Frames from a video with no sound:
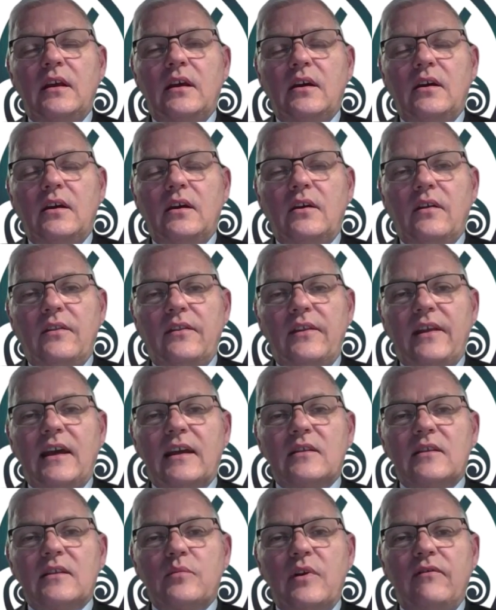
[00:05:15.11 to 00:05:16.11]
On
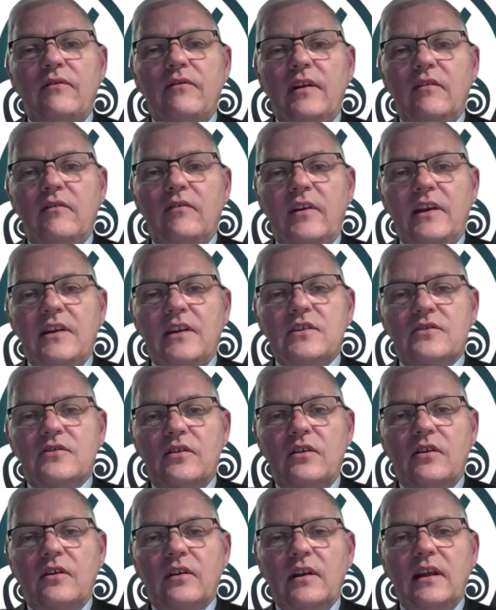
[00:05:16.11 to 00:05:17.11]
that, we feel very
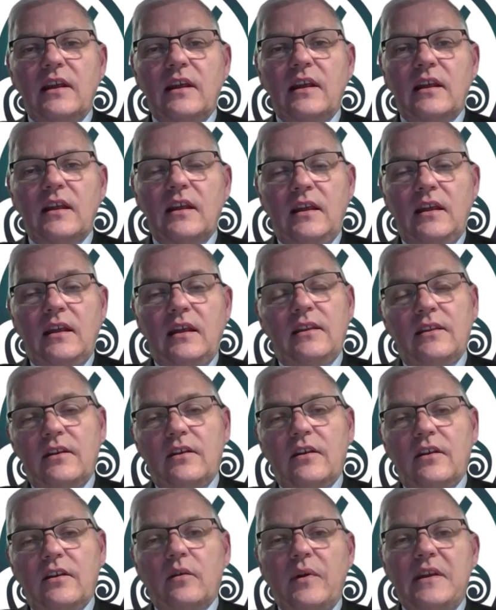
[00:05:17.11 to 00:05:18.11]
strongly. The
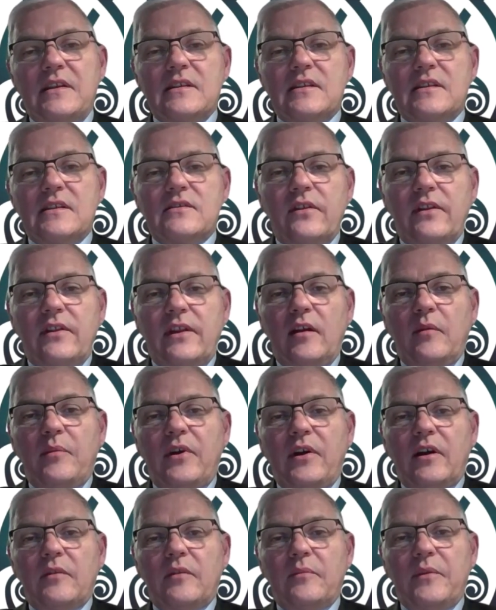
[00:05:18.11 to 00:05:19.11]
Norwegians, for their
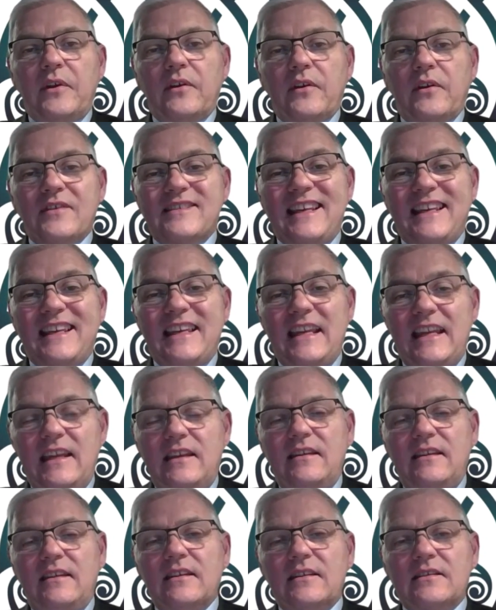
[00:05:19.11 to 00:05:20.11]
part, because they need
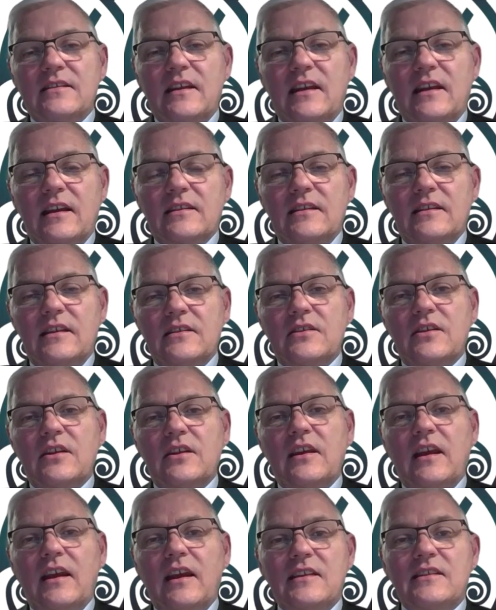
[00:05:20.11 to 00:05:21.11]
this access to
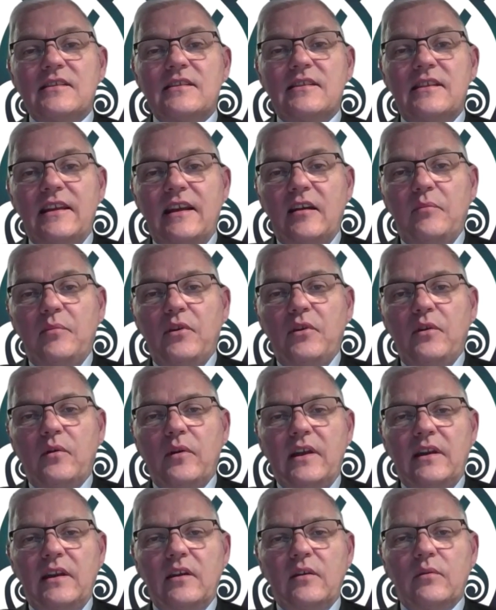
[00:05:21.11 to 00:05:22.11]
catch their blue
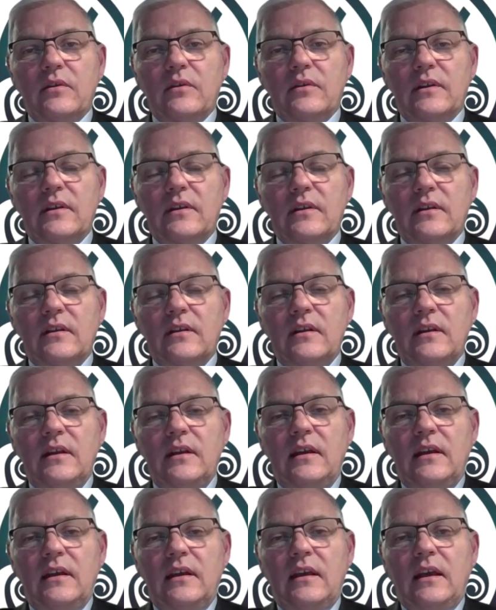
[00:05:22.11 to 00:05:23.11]
whiting quota,
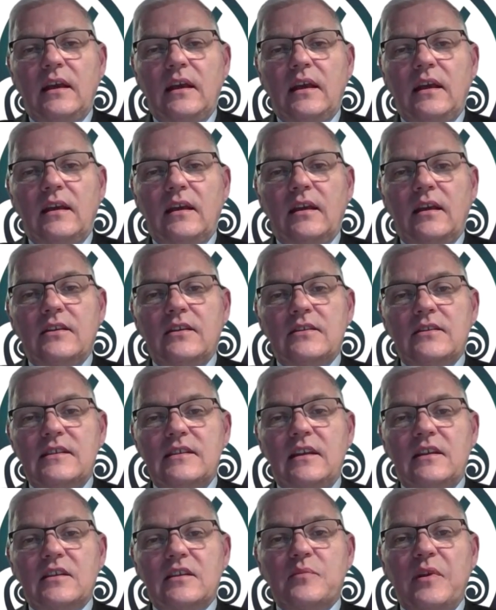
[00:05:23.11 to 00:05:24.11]
uh, see
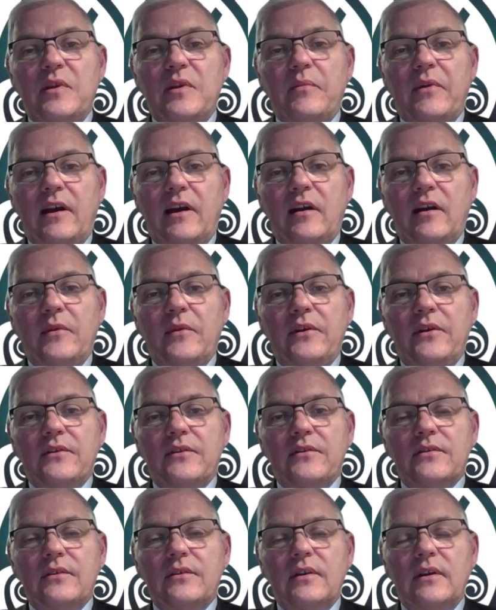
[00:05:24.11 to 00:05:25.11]
it as being paramount
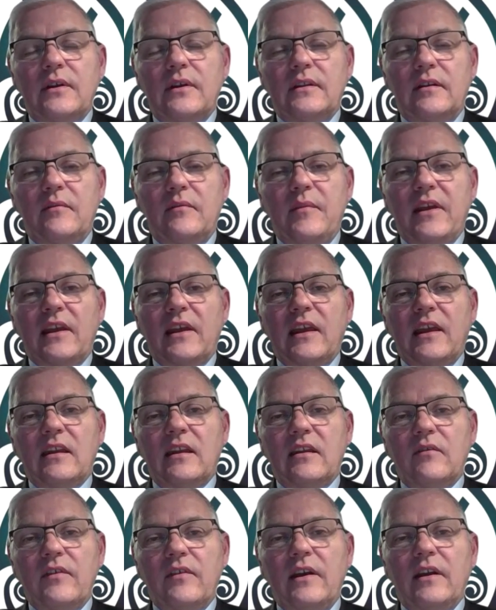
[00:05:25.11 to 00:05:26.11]
and they're making it
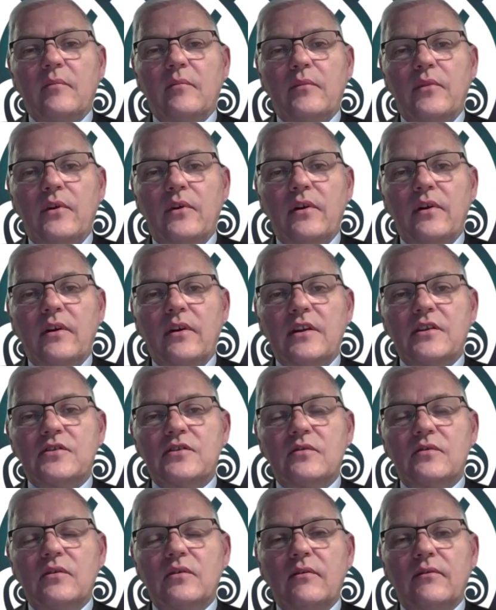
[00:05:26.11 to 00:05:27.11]
a very important
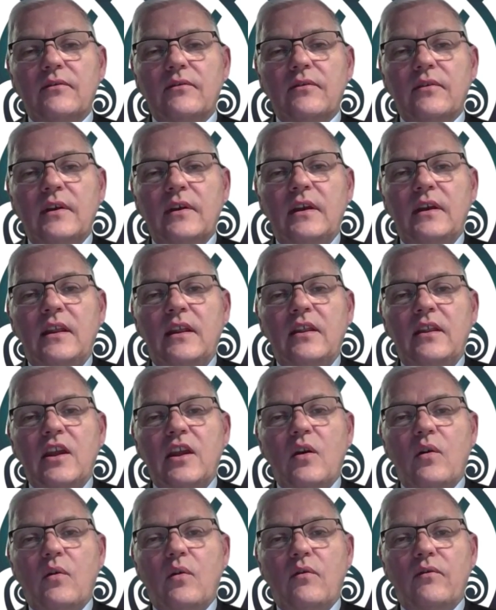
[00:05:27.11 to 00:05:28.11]
issue of the
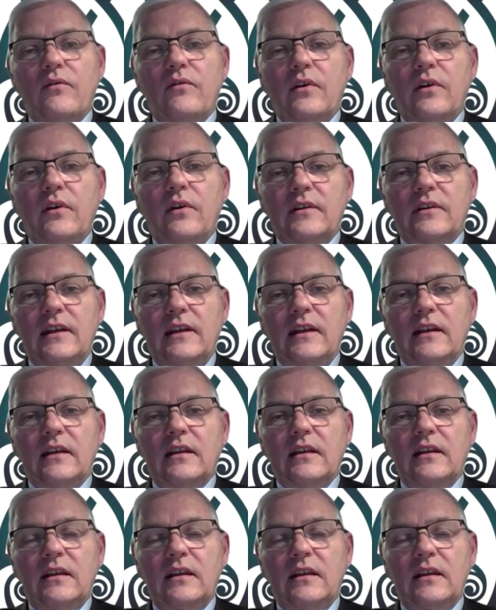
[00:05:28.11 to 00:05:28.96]
overall deal.